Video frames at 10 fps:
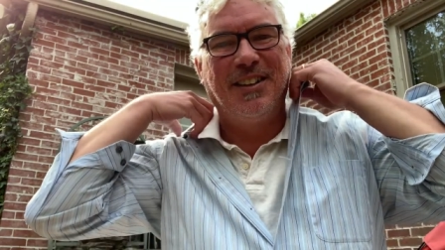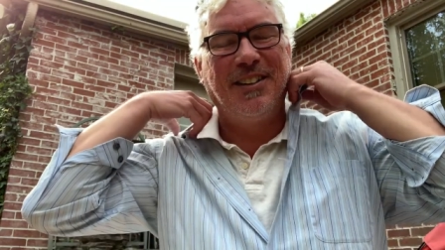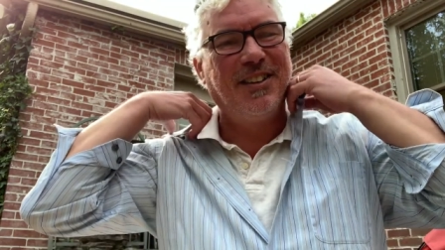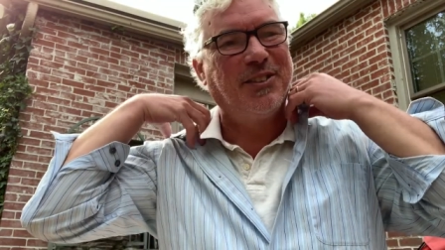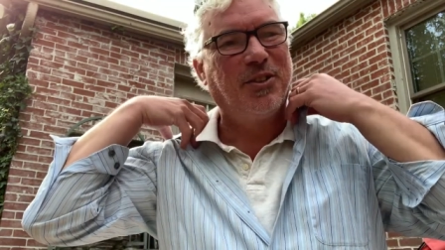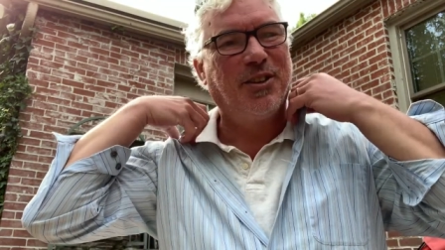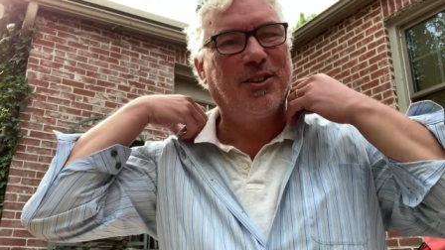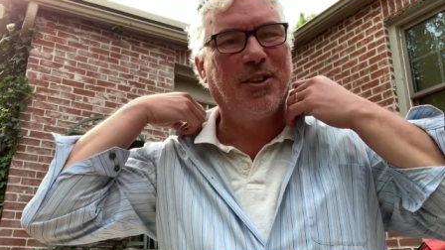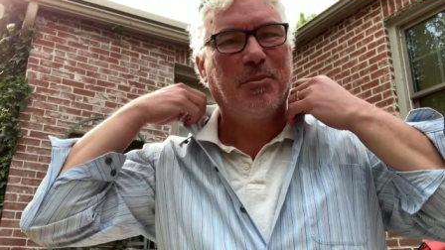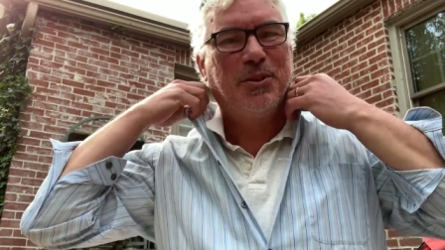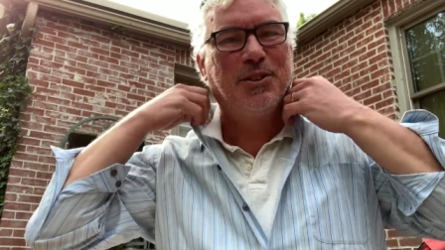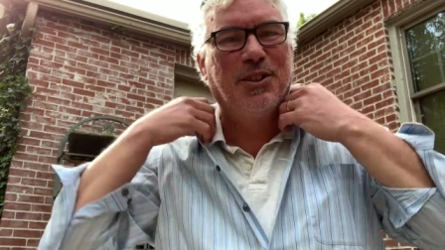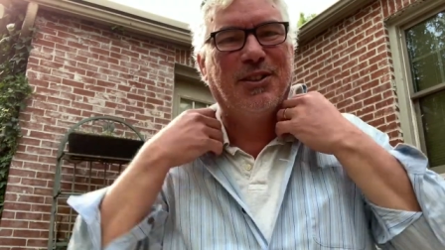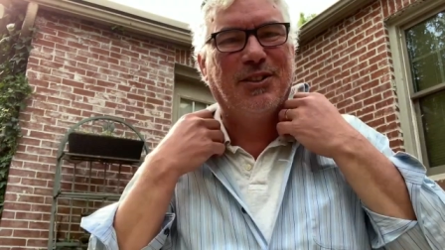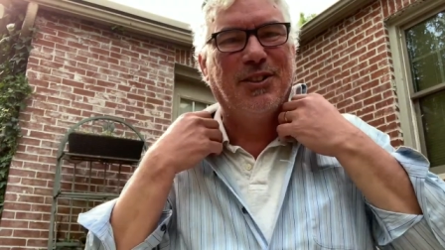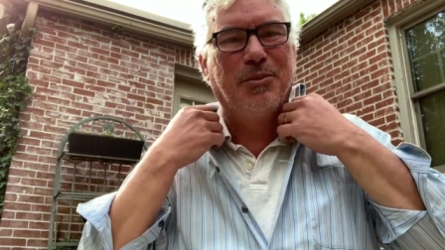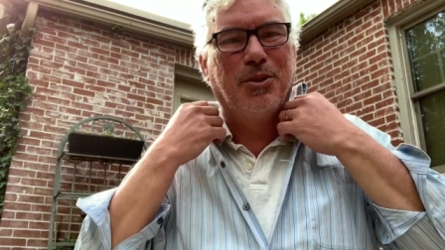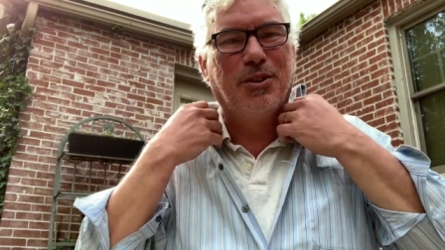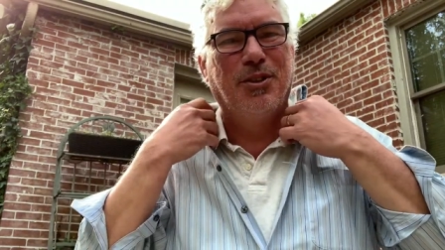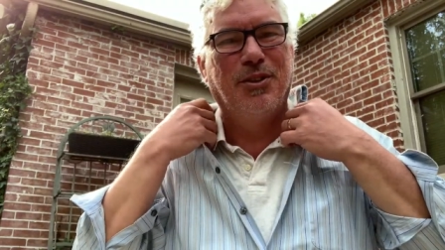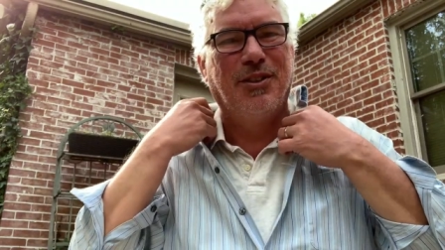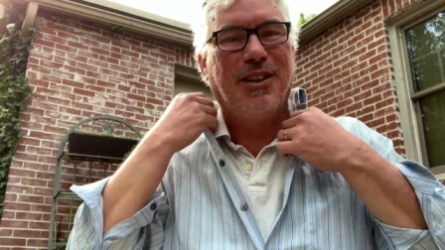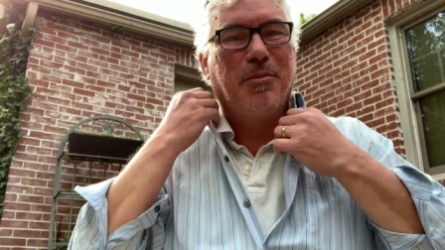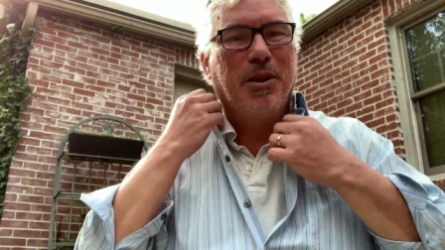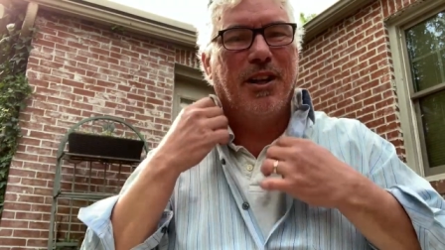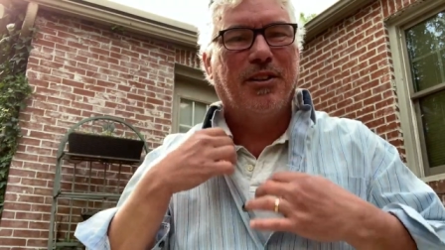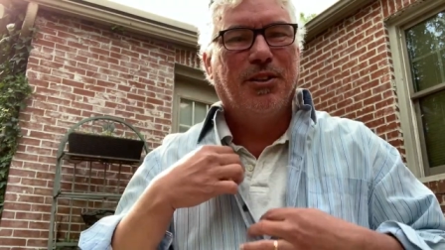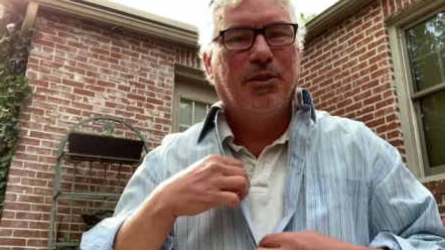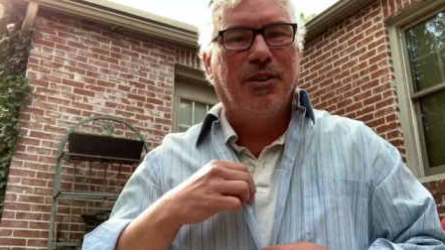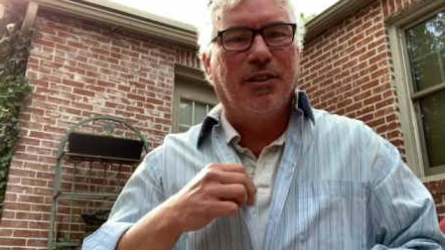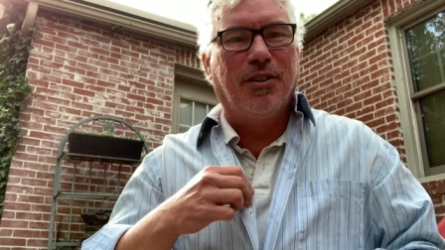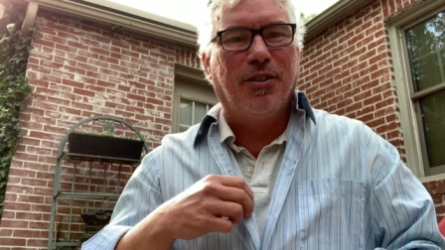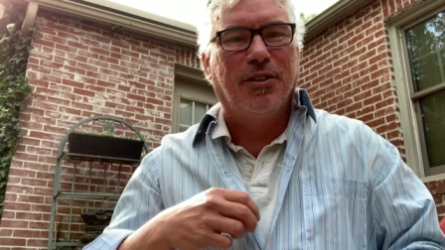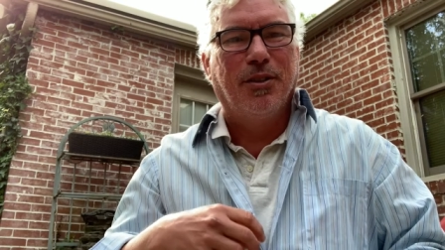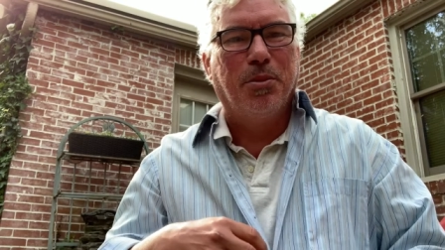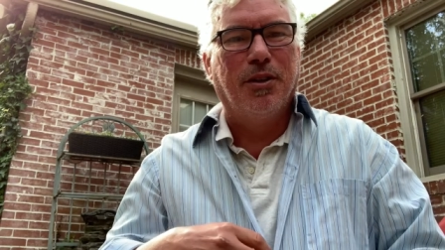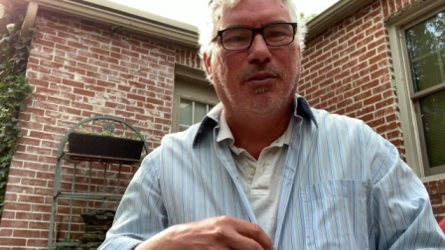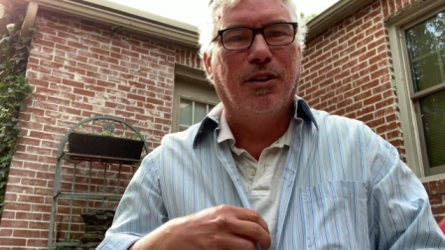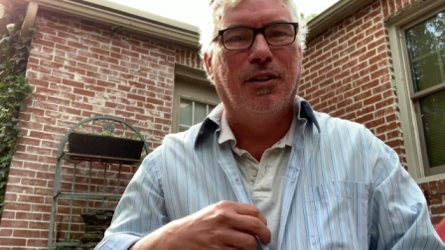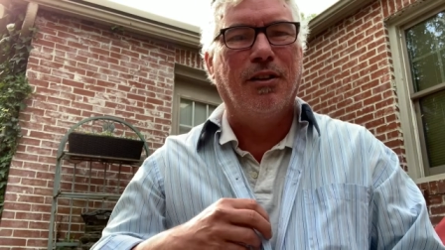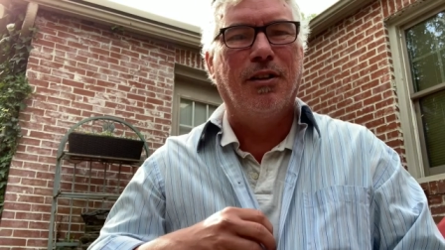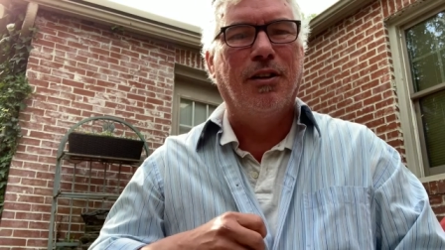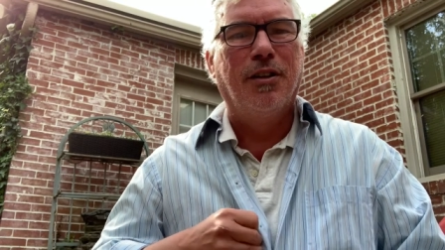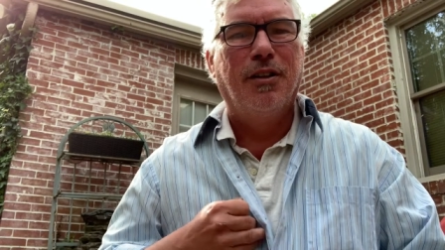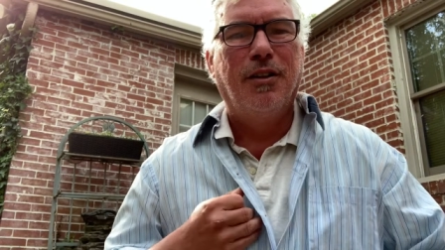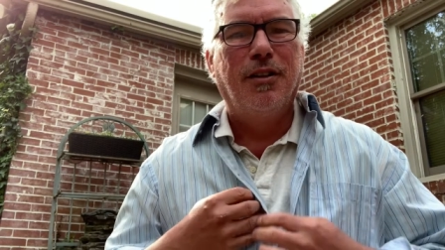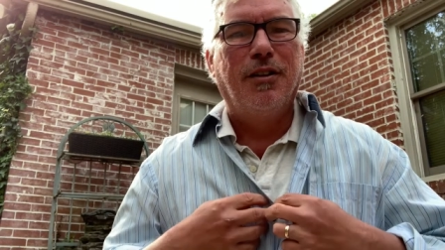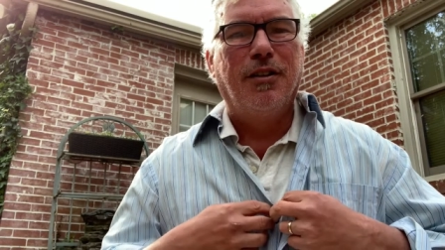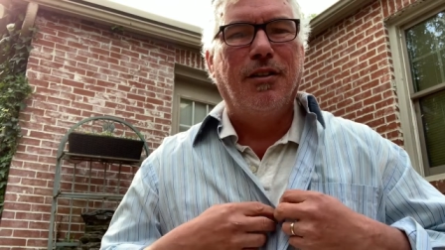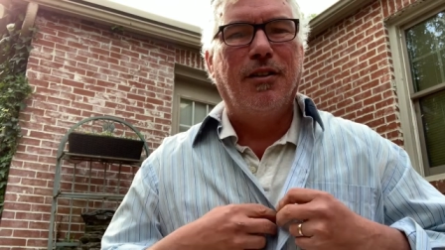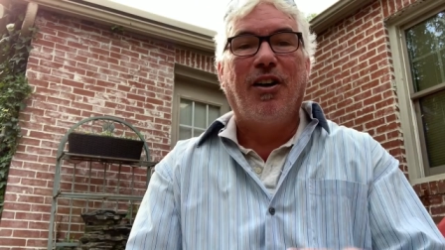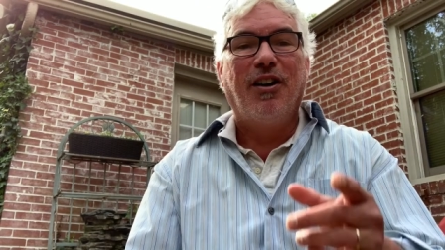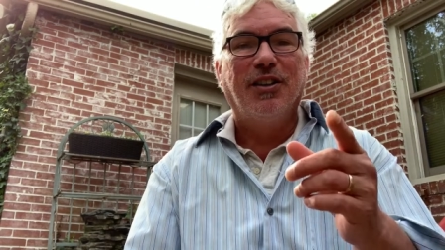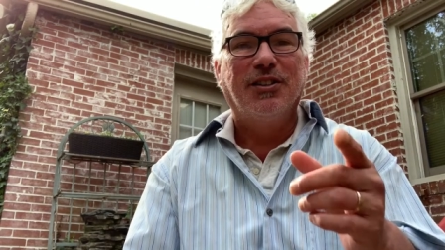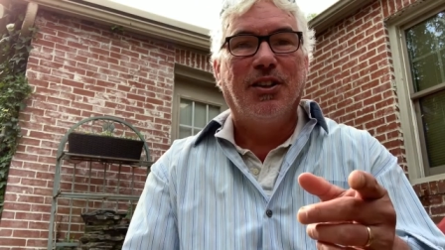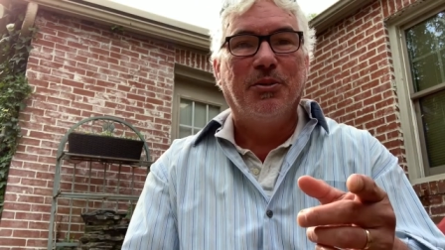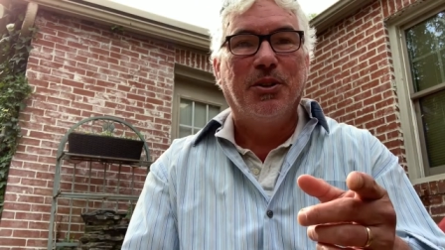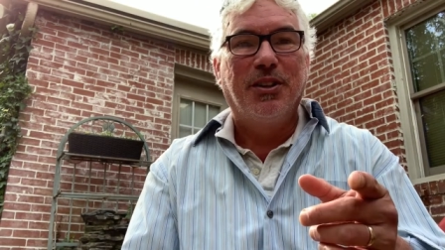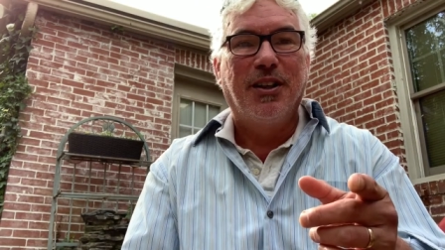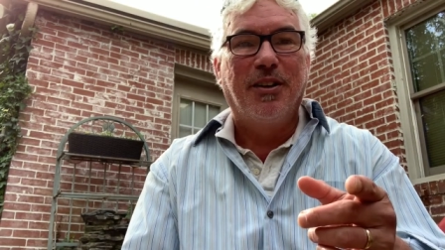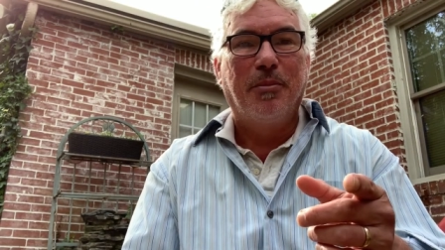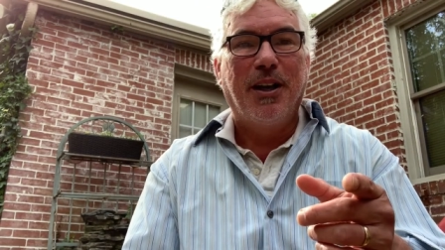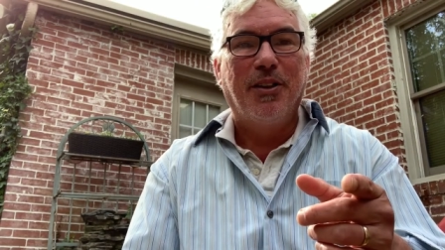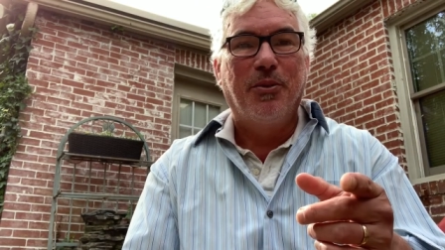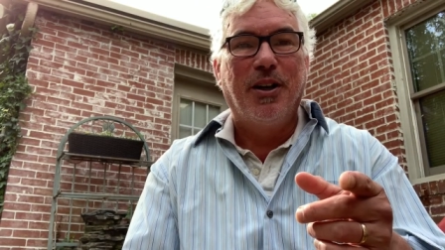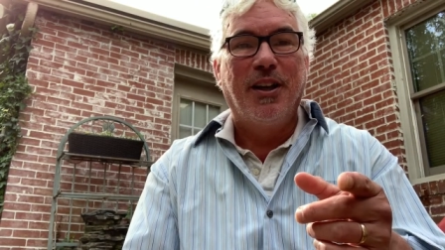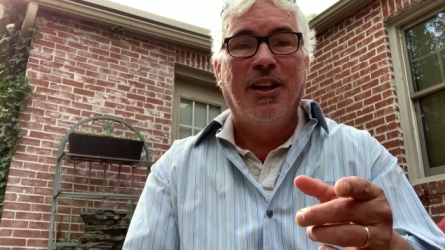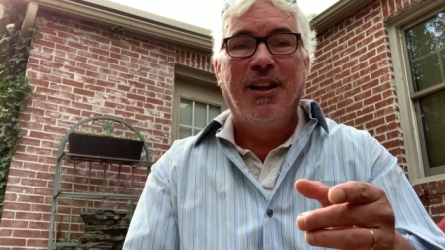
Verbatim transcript: I don't have to dress up on Sundays anymore. Well, I'll mess this. We don't have to dress up anyway. Arkansas Woodcutter, by the way.